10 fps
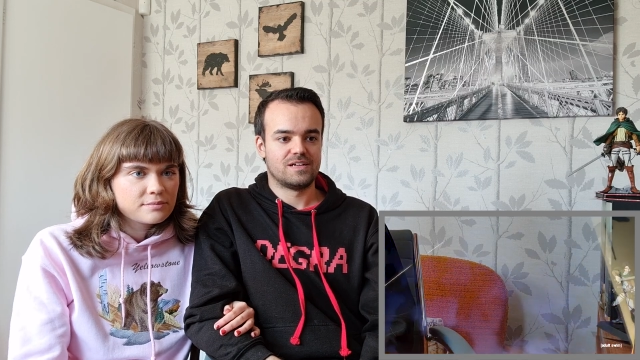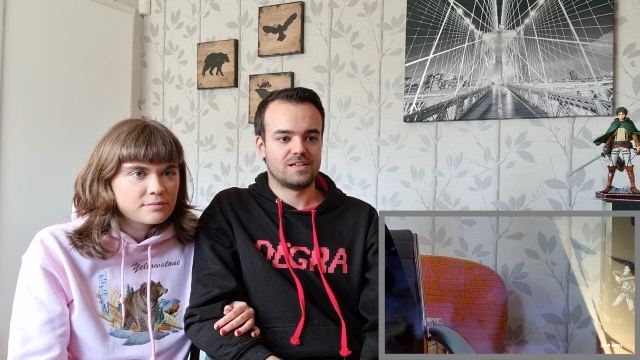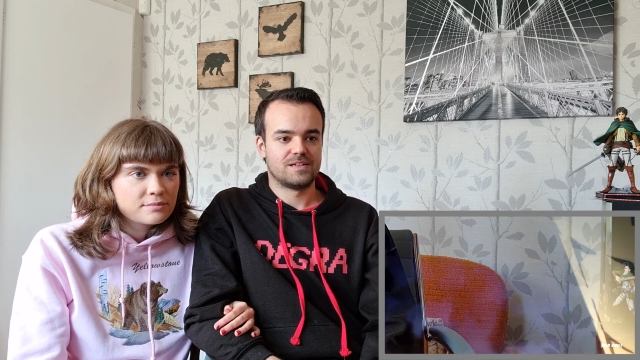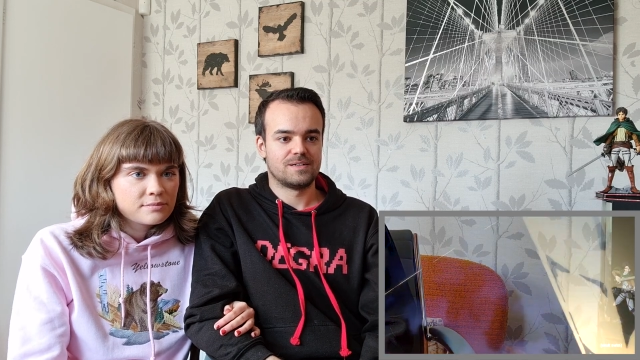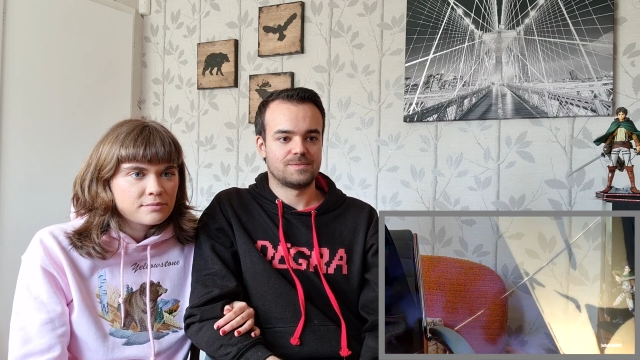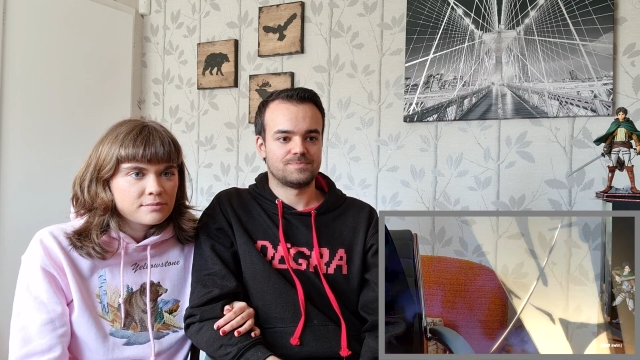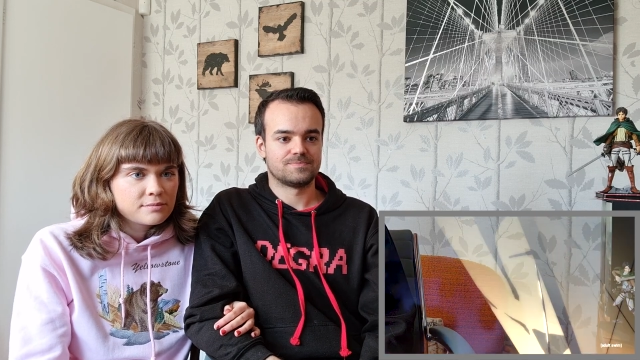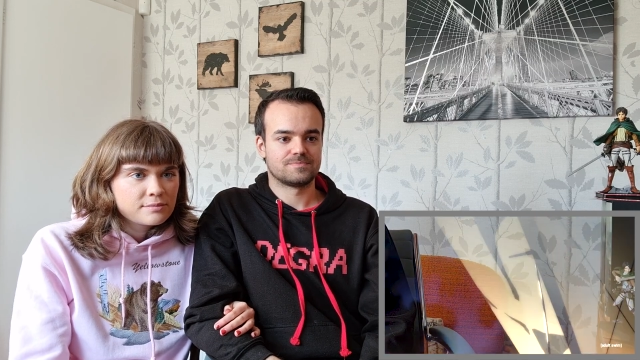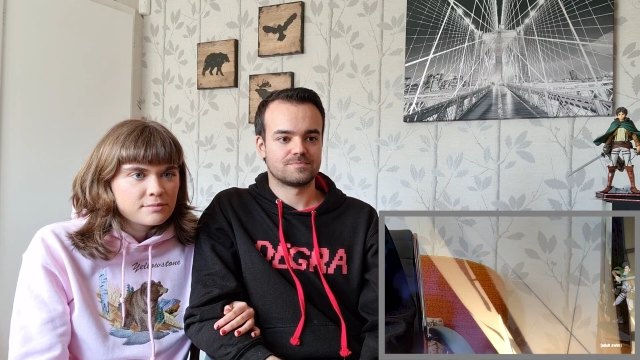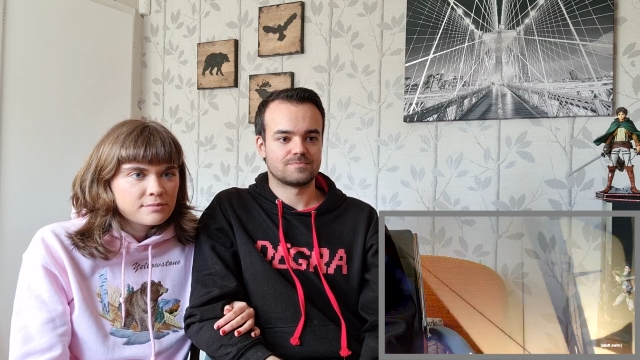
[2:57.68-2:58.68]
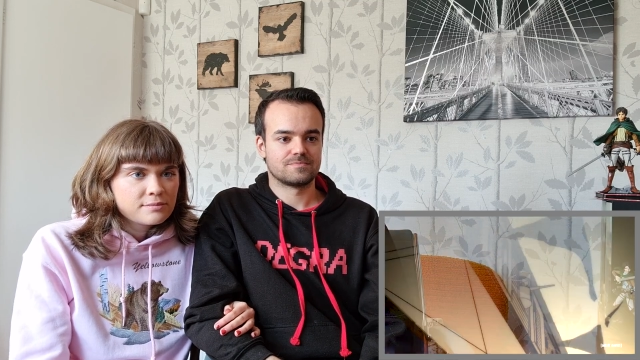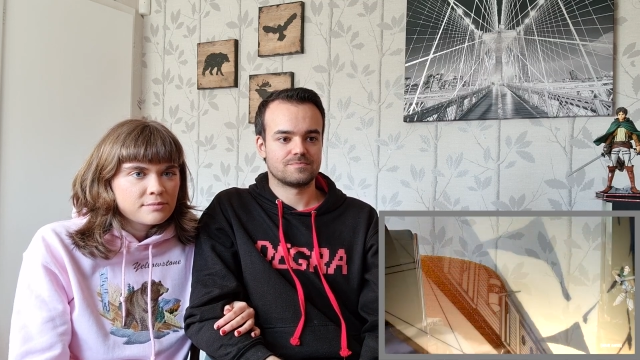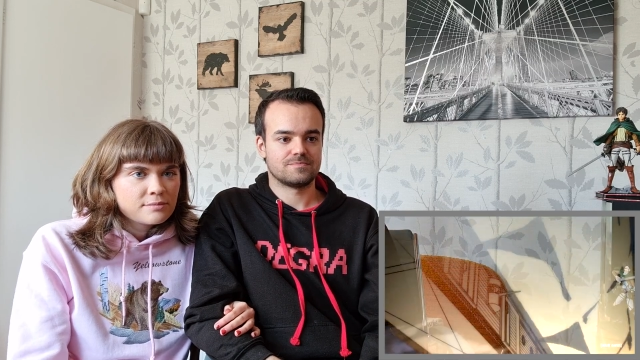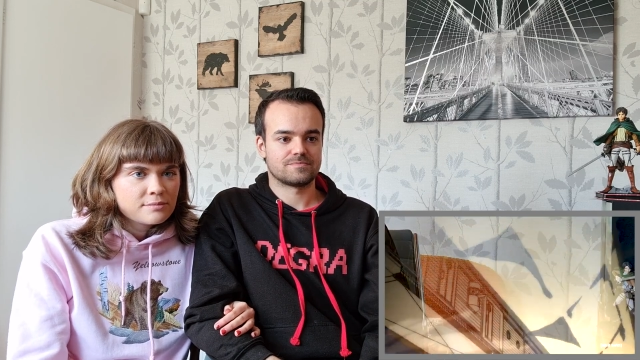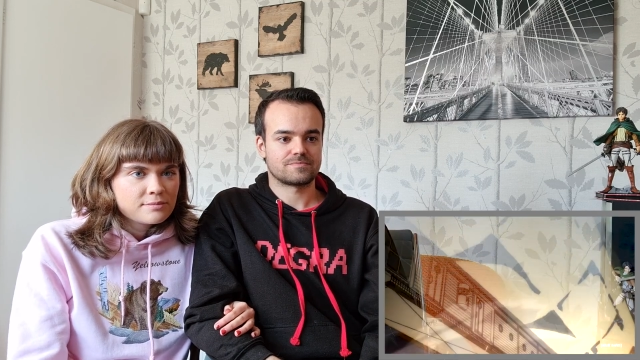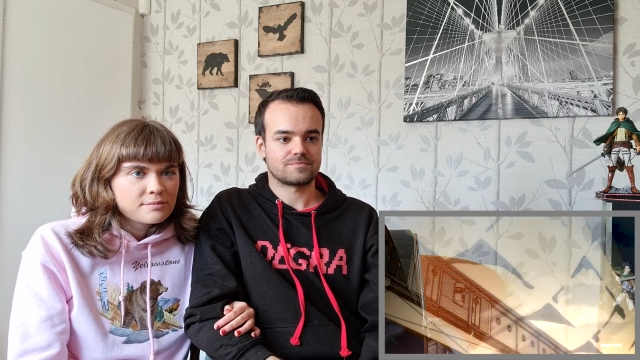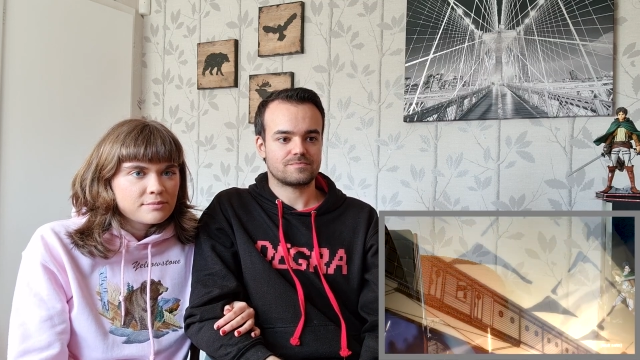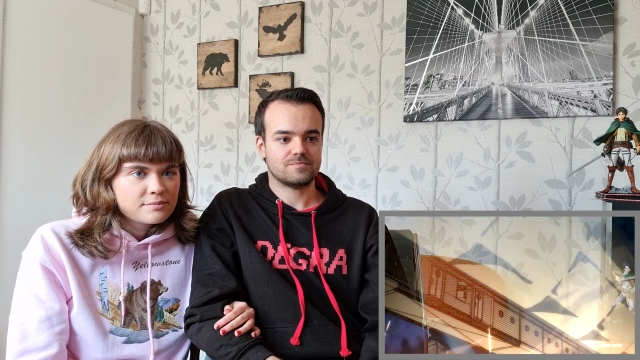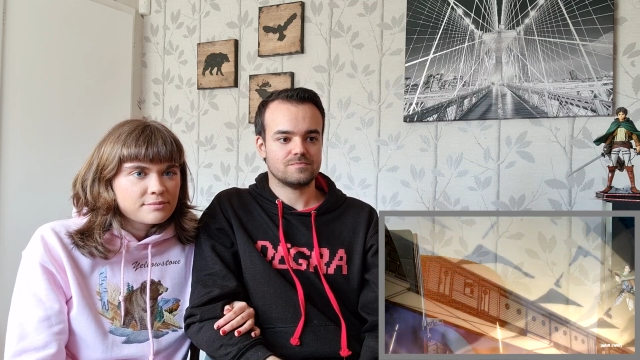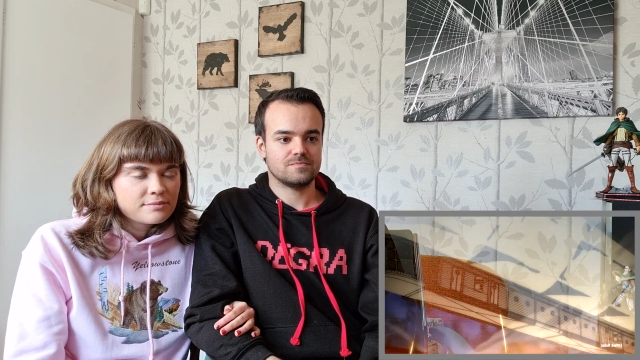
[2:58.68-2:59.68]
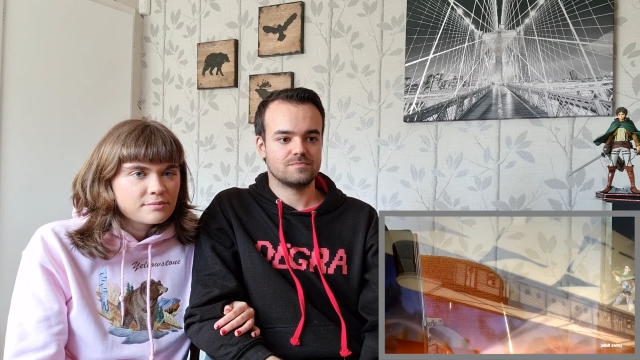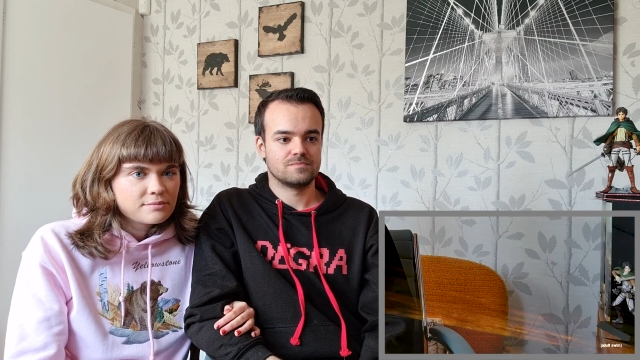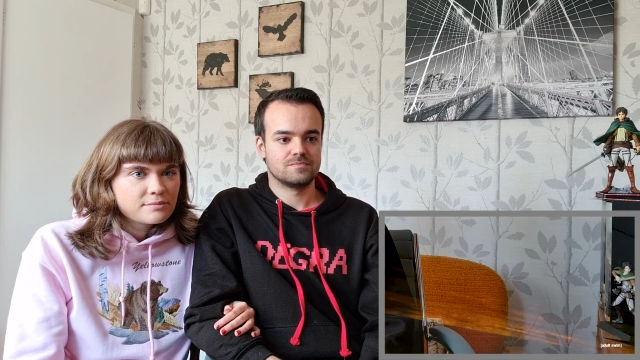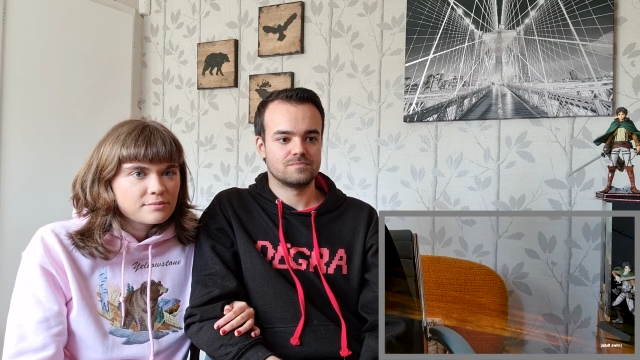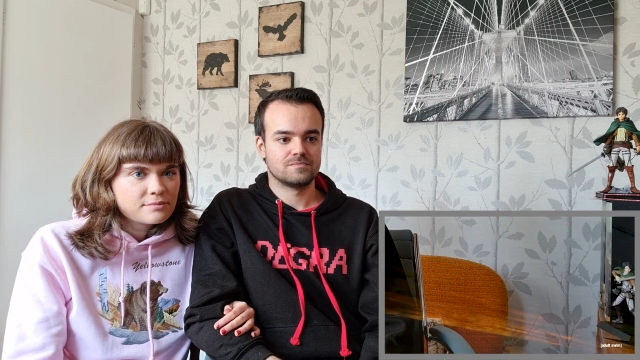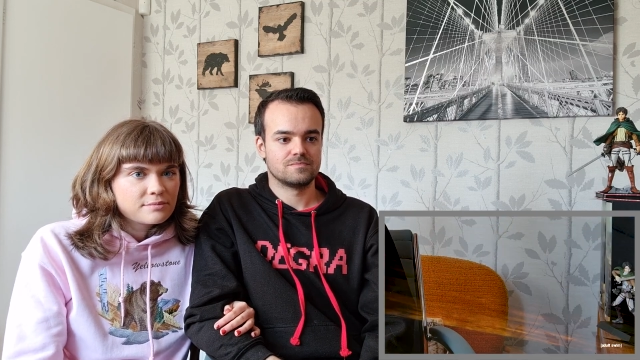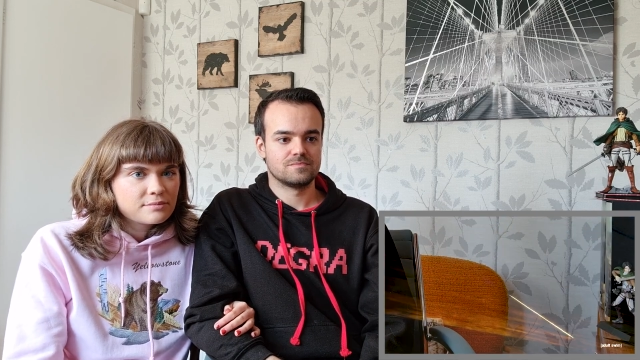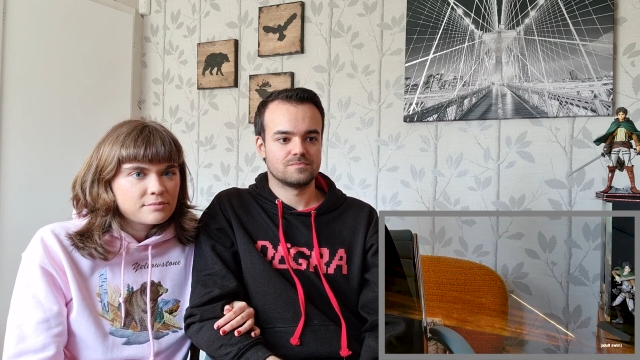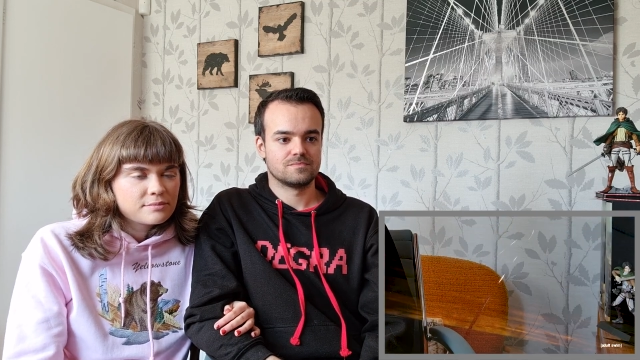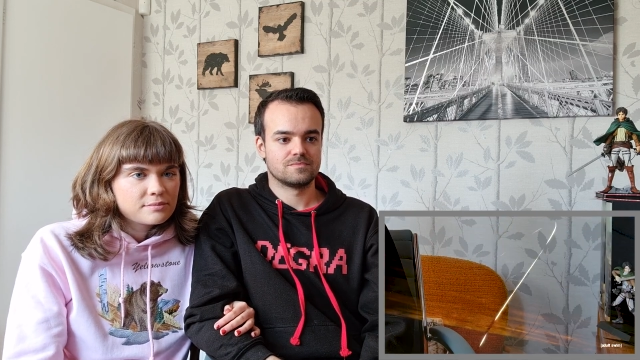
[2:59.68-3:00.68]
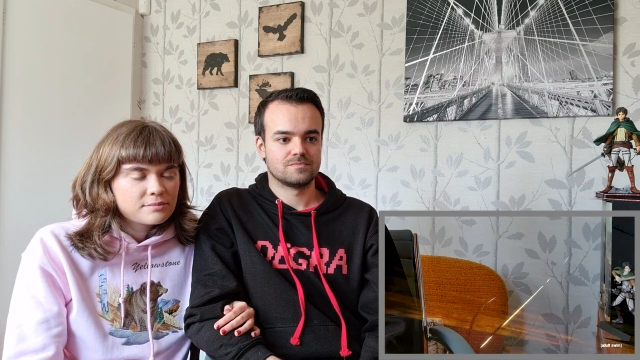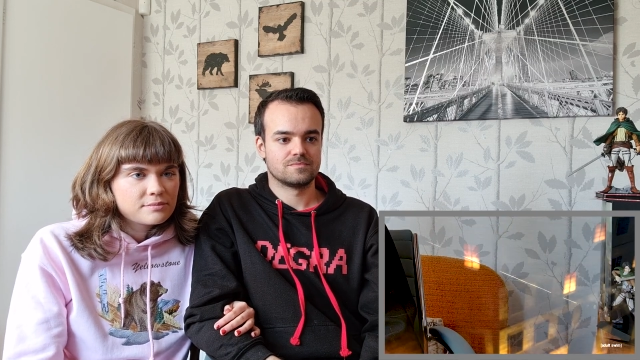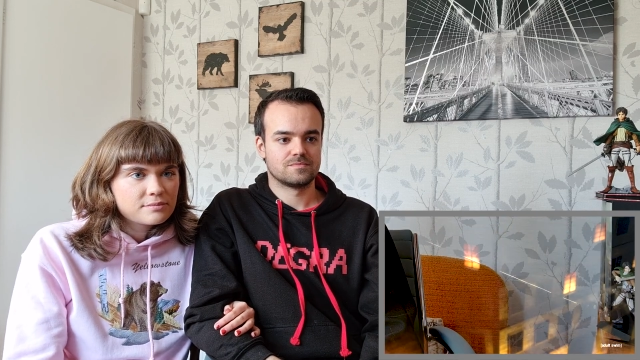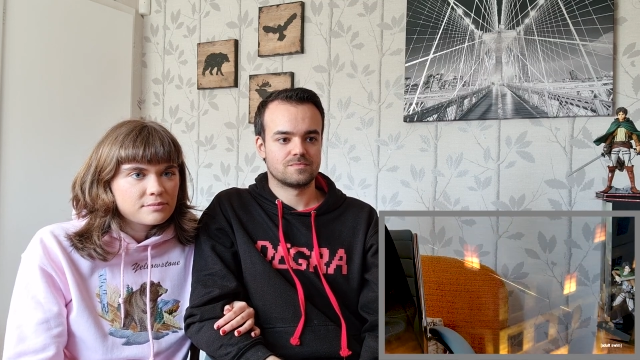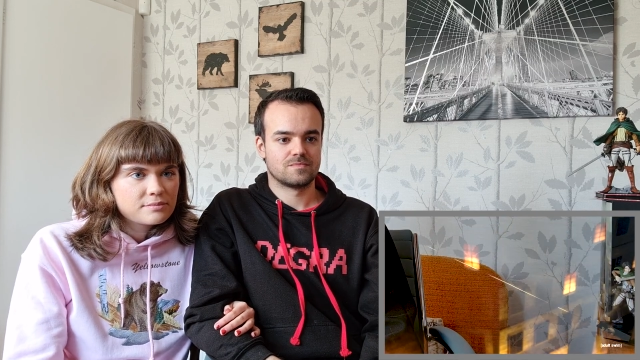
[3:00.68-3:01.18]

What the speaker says: No one is speaking in this clip.